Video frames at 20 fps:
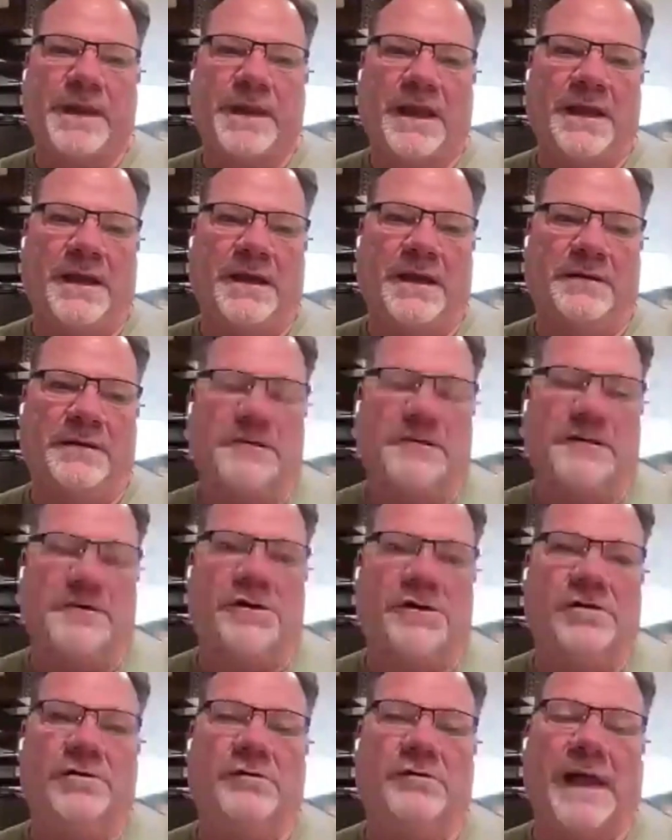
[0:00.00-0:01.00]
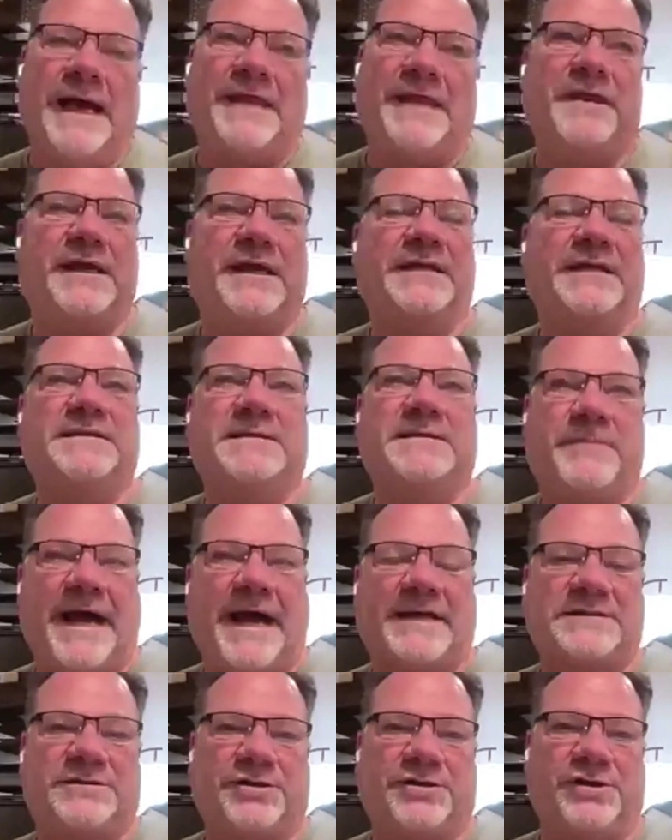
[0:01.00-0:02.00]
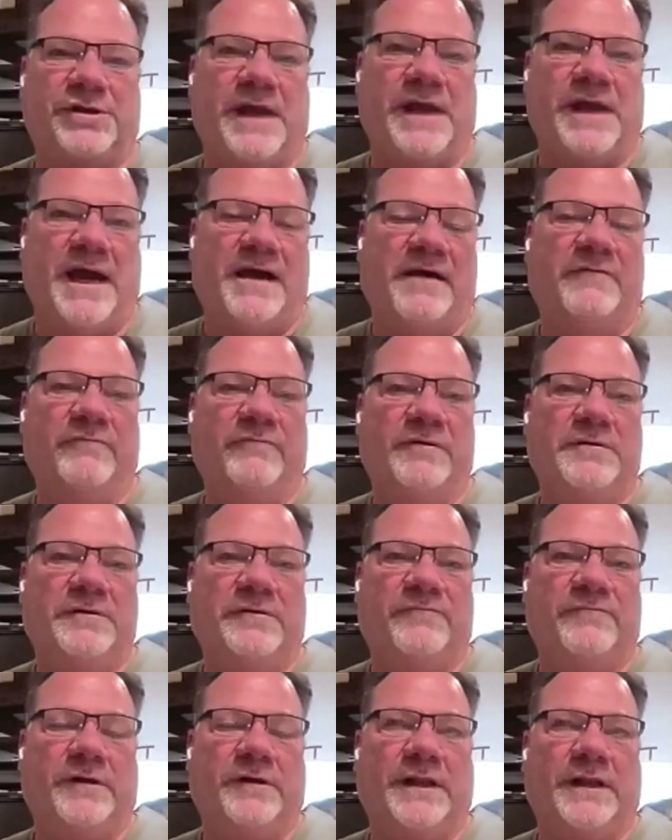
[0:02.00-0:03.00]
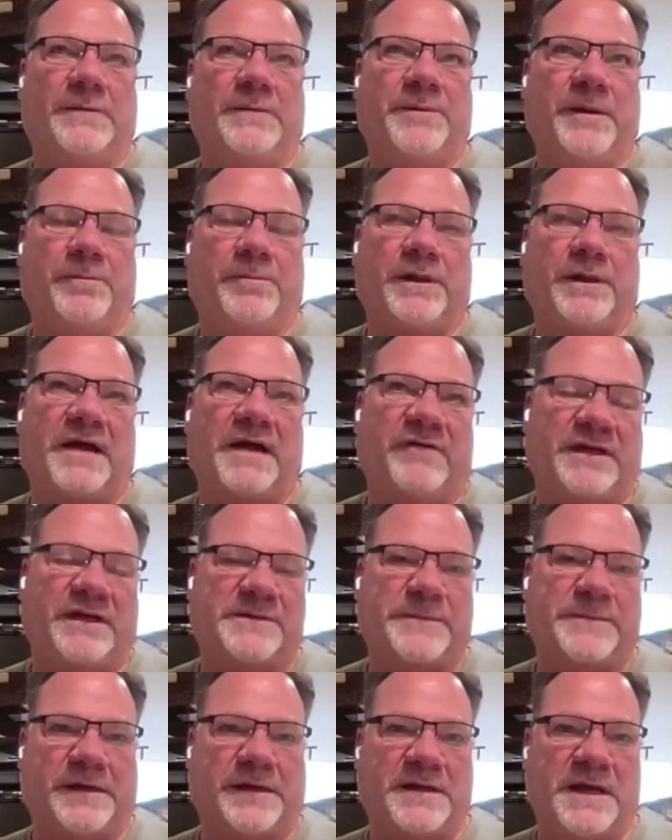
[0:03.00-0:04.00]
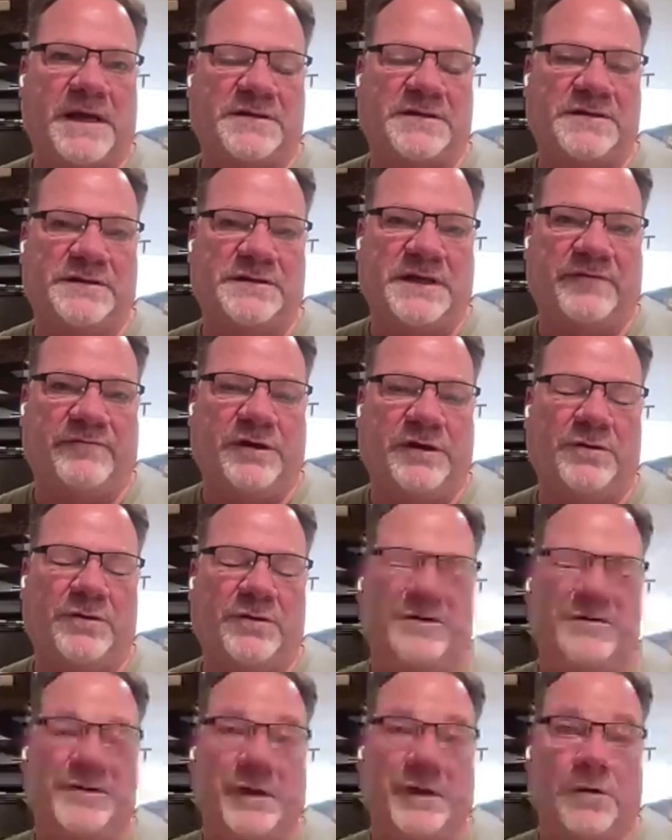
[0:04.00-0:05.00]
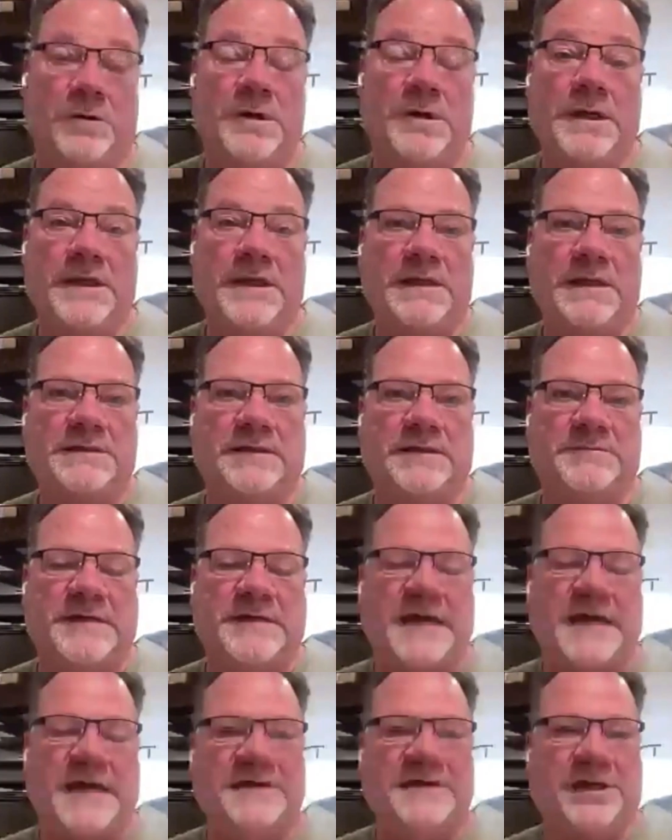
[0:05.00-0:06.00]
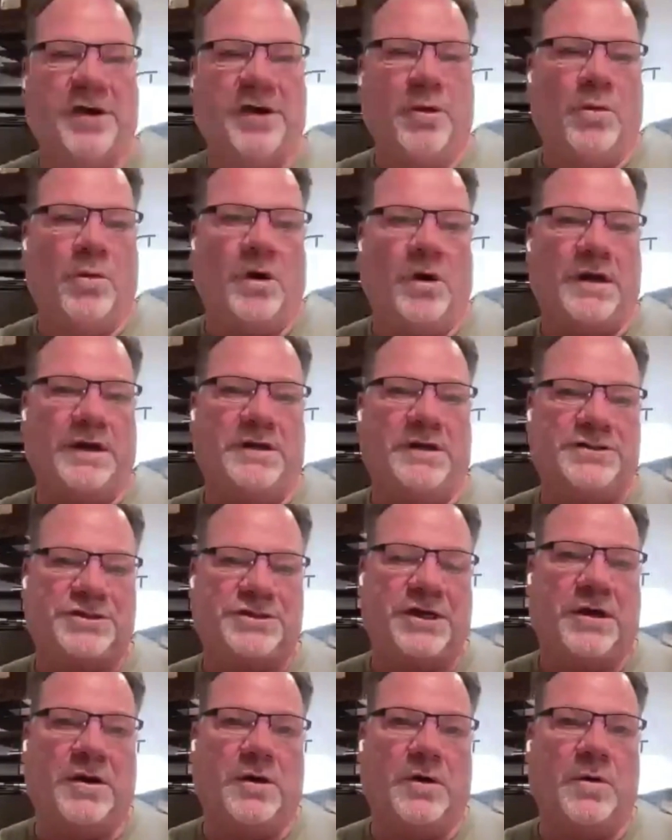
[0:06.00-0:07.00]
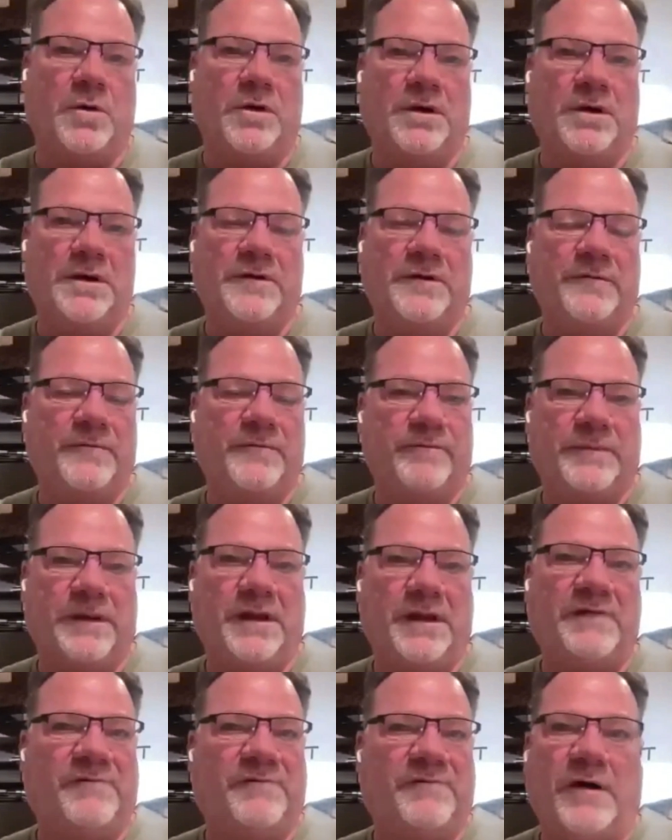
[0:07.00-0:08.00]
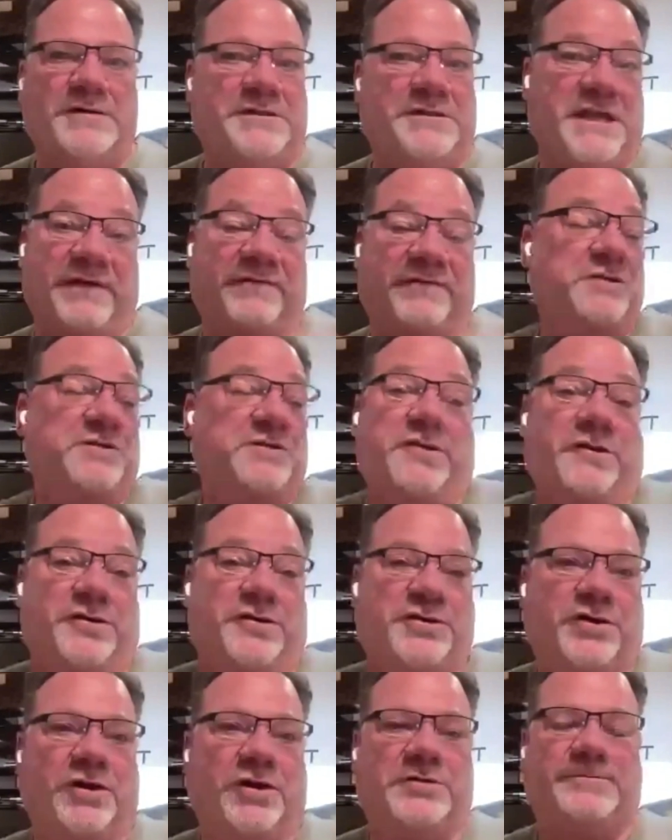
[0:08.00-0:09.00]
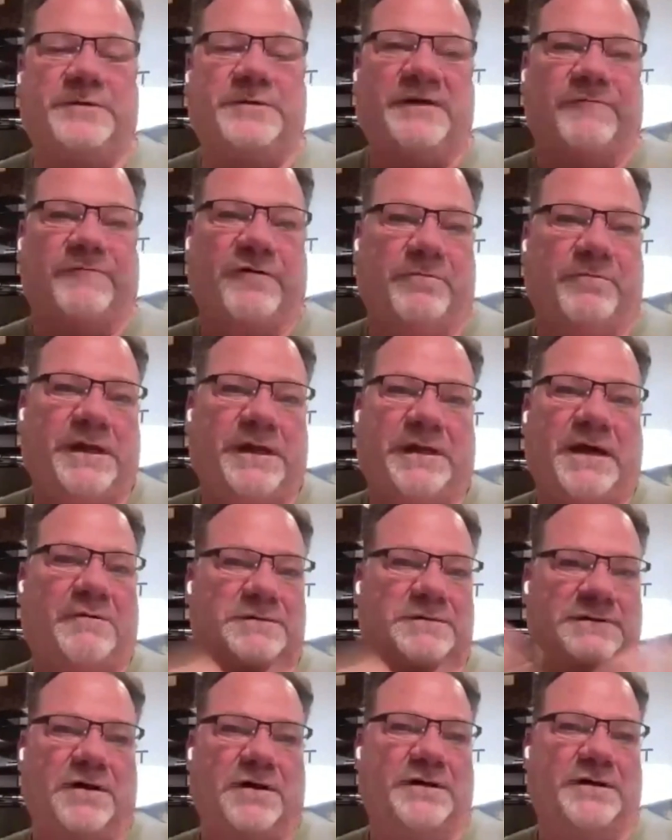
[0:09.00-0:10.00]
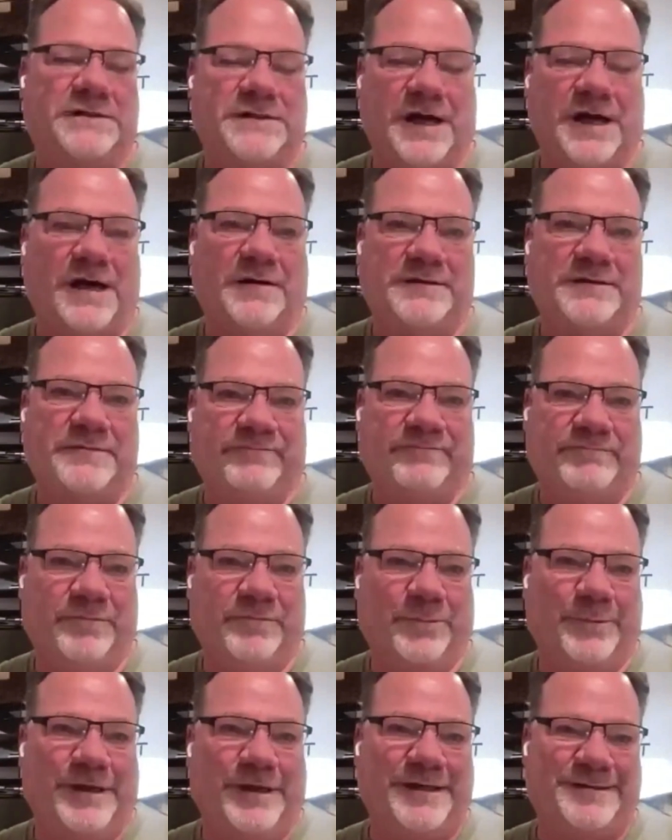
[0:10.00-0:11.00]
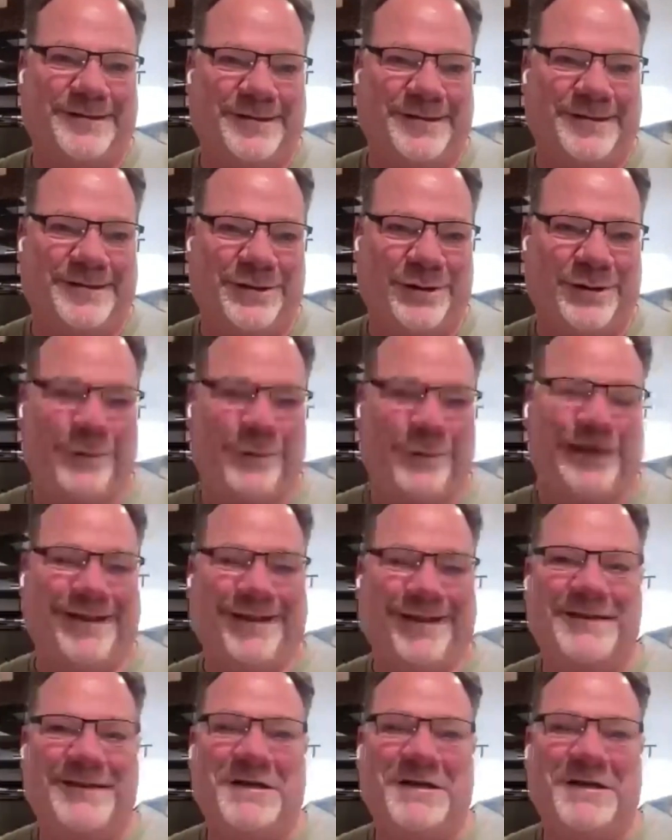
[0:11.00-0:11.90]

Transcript: And I think as a pastor, you feel like people have expectations of you, and so sometimes you don't want to show. I've always given to the church, but for me, that was always taught for me as a duty.